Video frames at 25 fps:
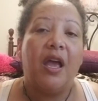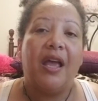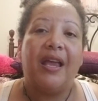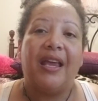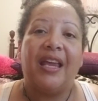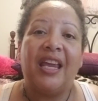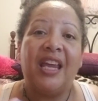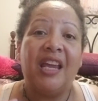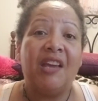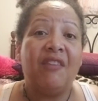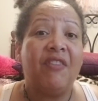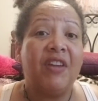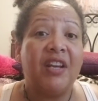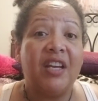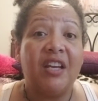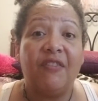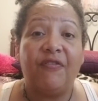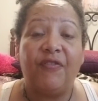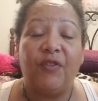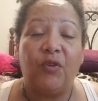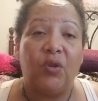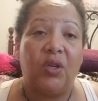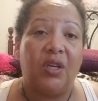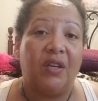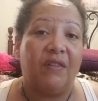even if
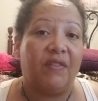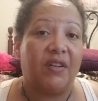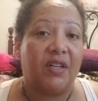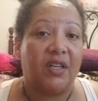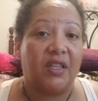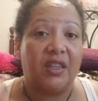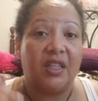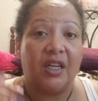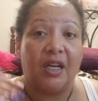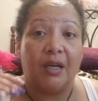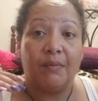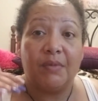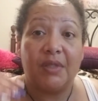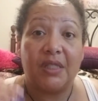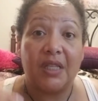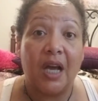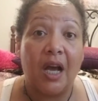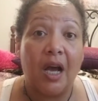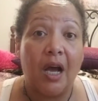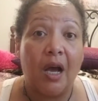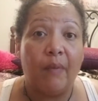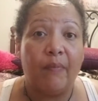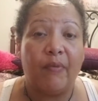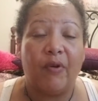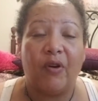you give it a thumbs
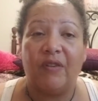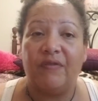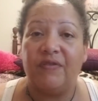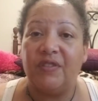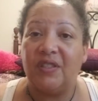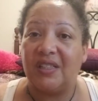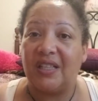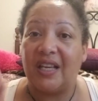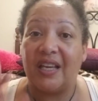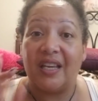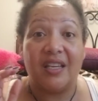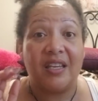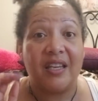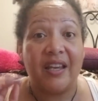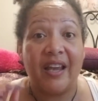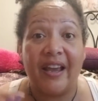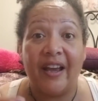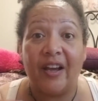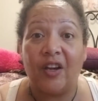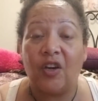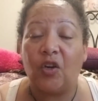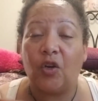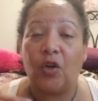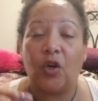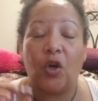up or if you say
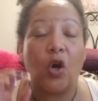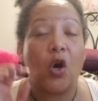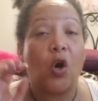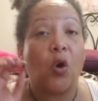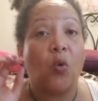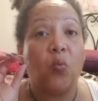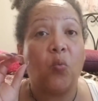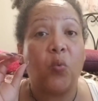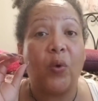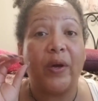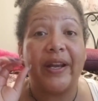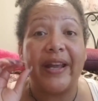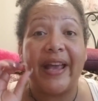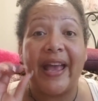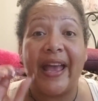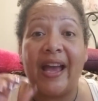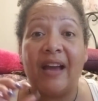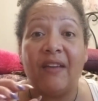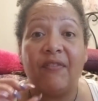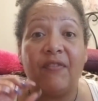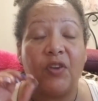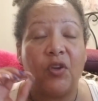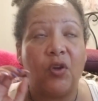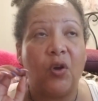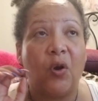yeah girl or
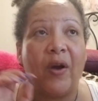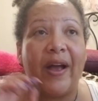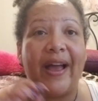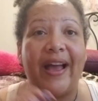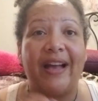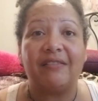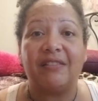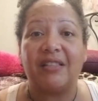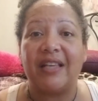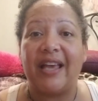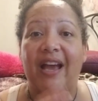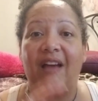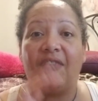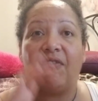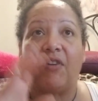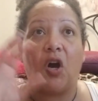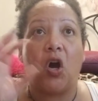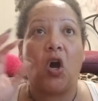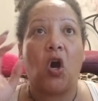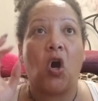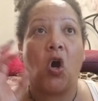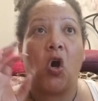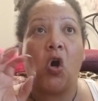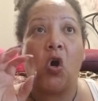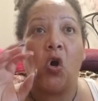whatever you don't have to have a
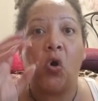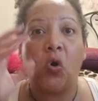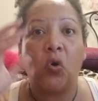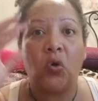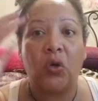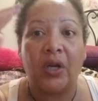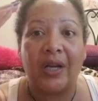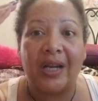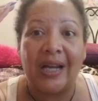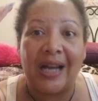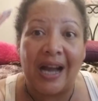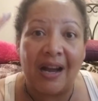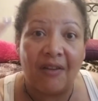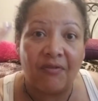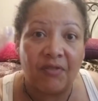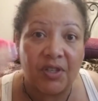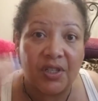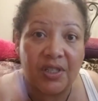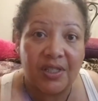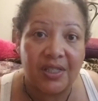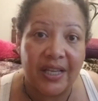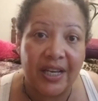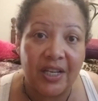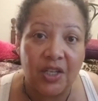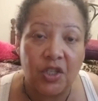whole
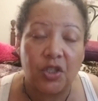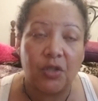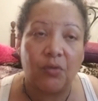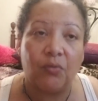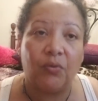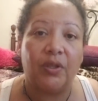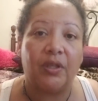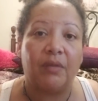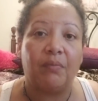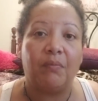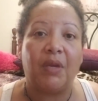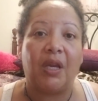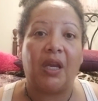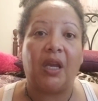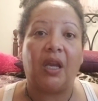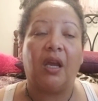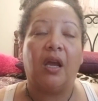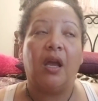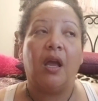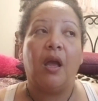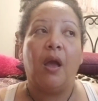conversation with me